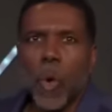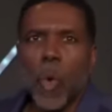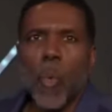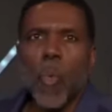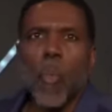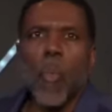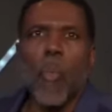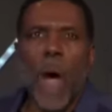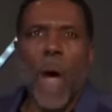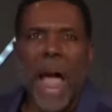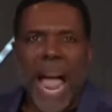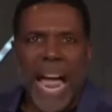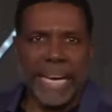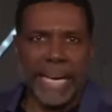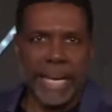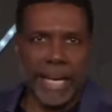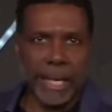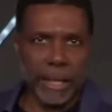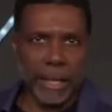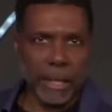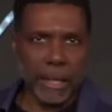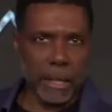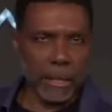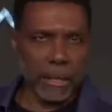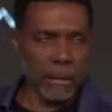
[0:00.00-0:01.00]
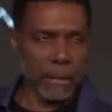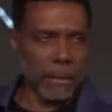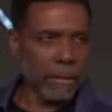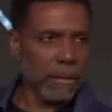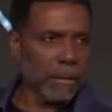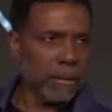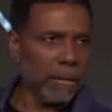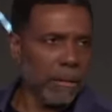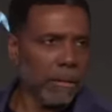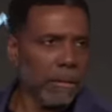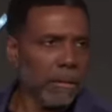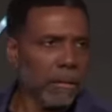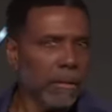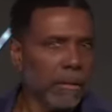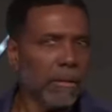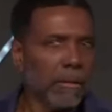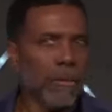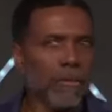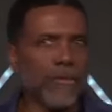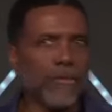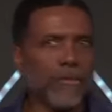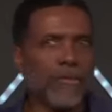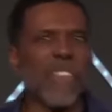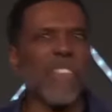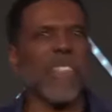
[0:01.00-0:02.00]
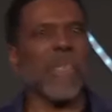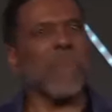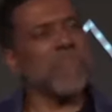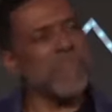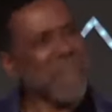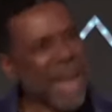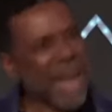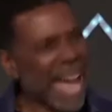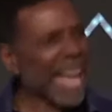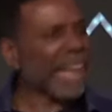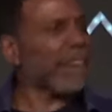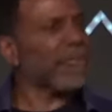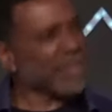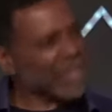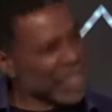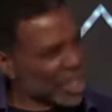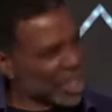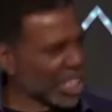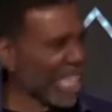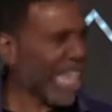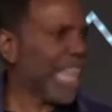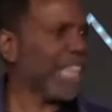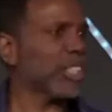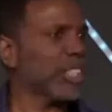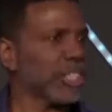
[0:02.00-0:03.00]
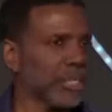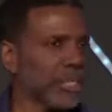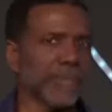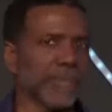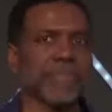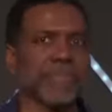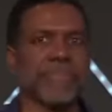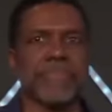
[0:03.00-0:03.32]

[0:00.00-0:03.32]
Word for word: waiteth for the manifestation